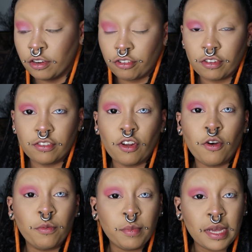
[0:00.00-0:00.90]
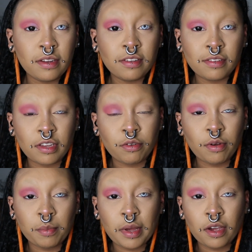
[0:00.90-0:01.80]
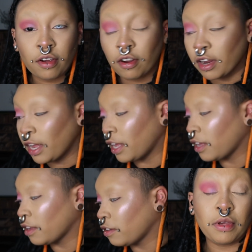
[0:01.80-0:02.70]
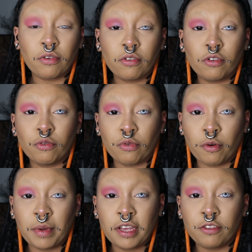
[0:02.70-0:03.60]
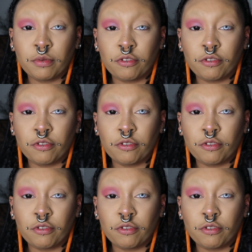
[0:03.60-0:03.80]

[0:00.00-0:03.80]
just omit Secret Bear and Miracle Romance,